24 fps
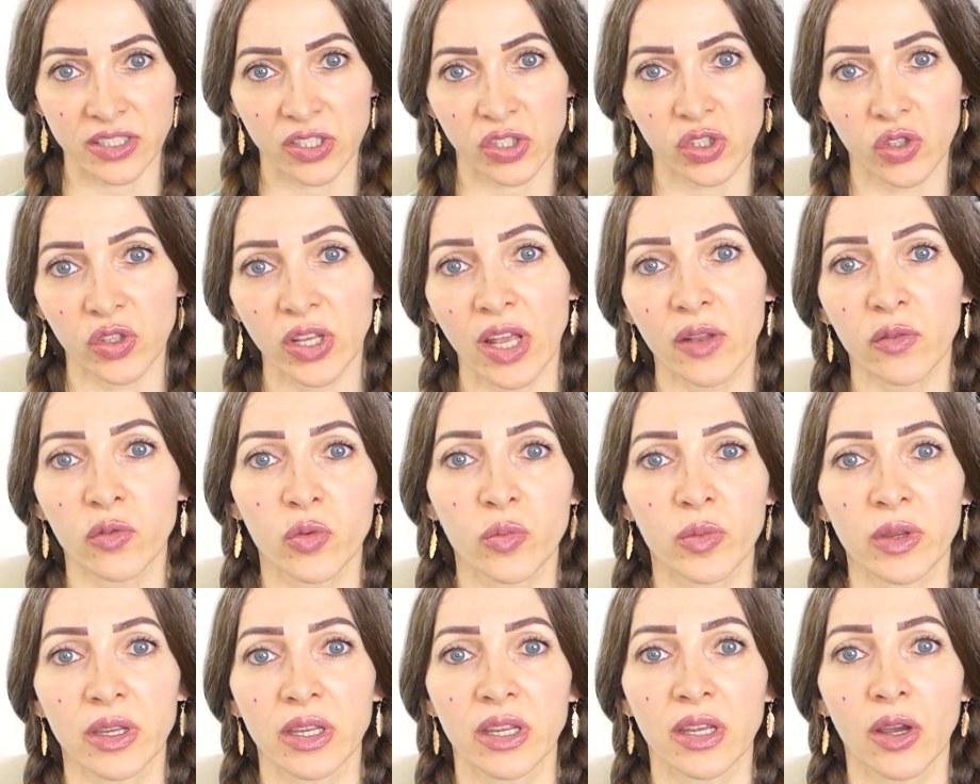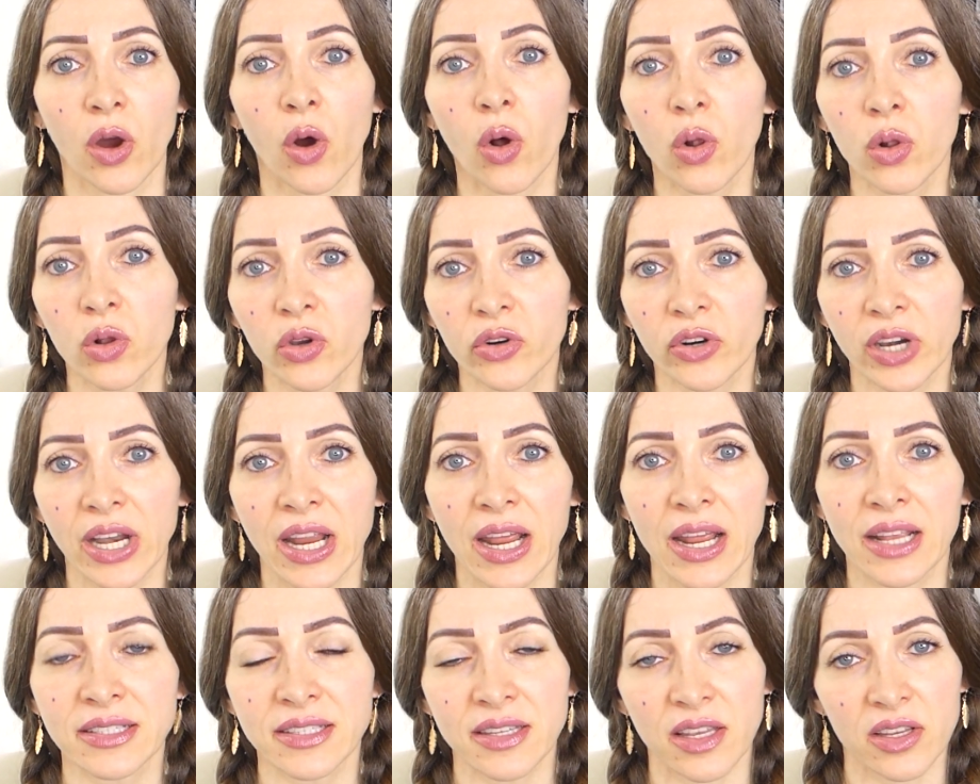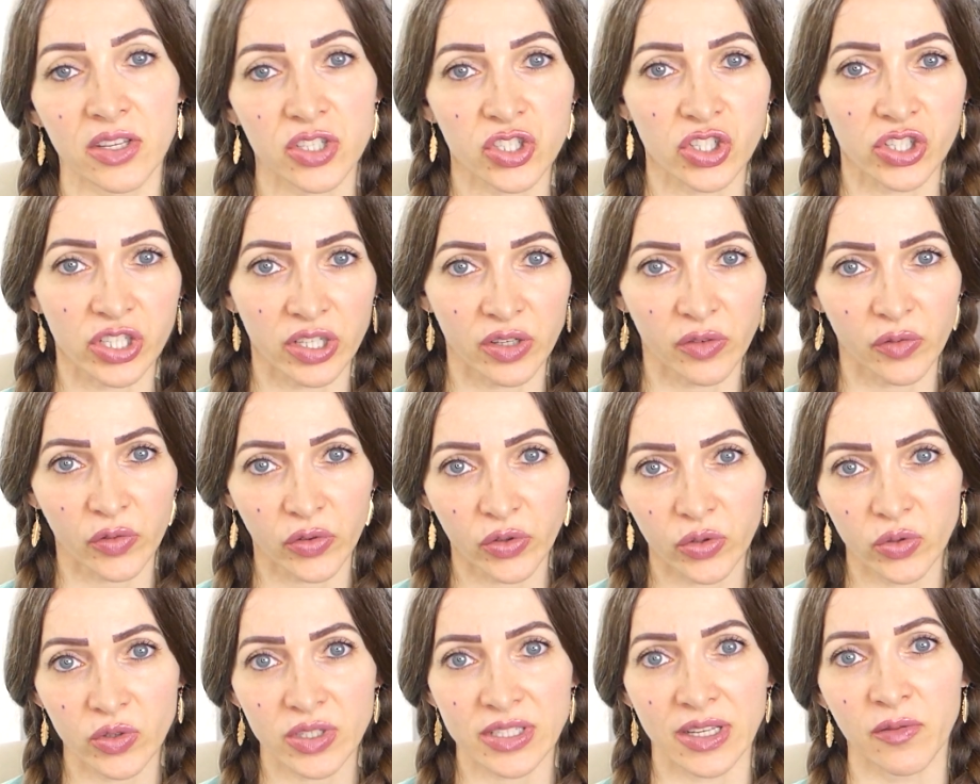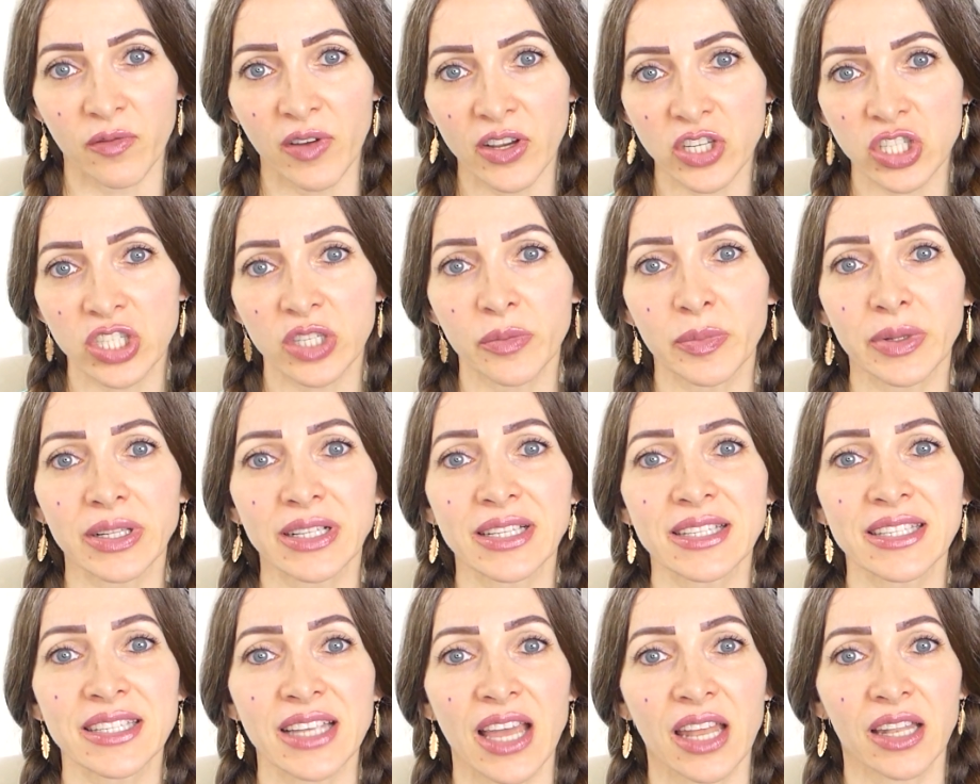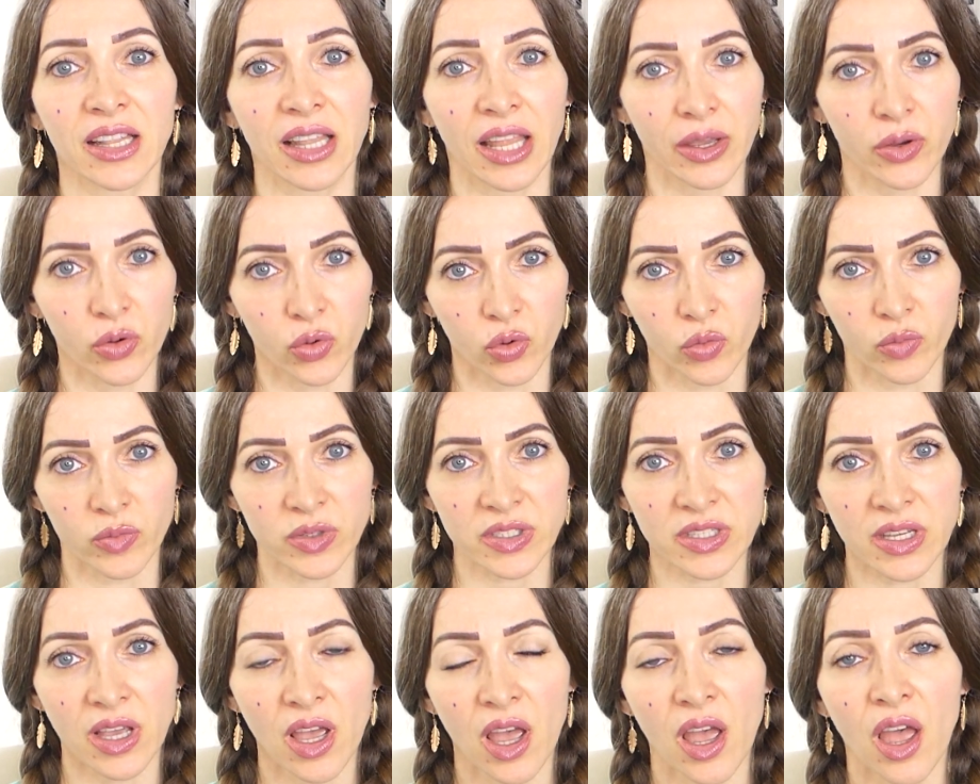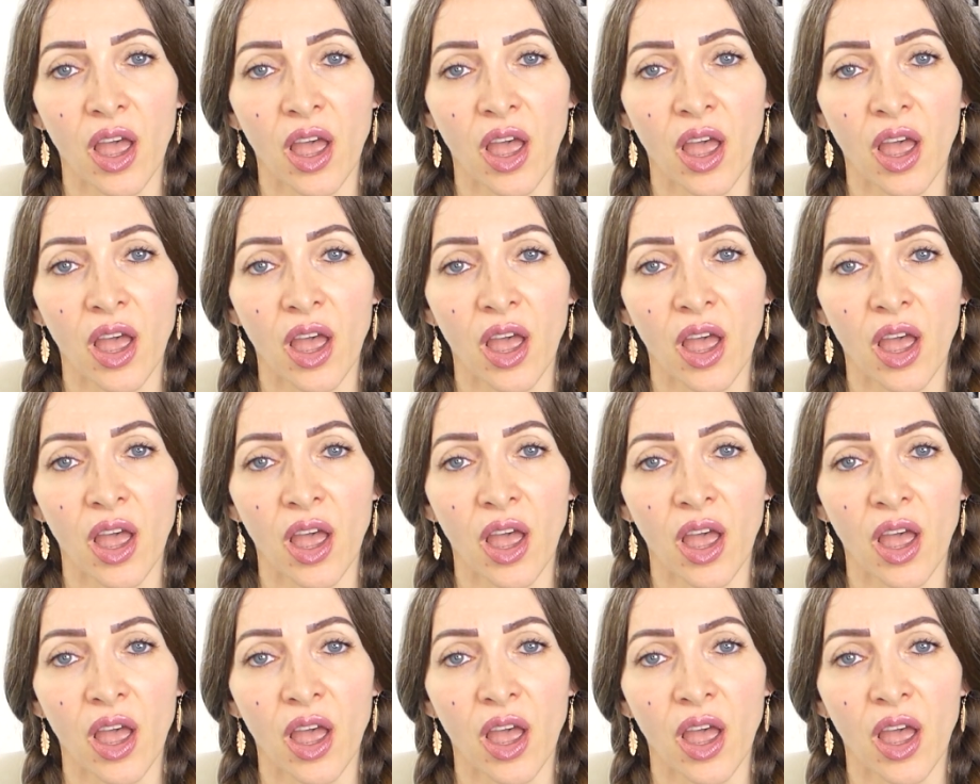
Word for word: So that would be whole grains, certain fruits and vegetables, and legumes.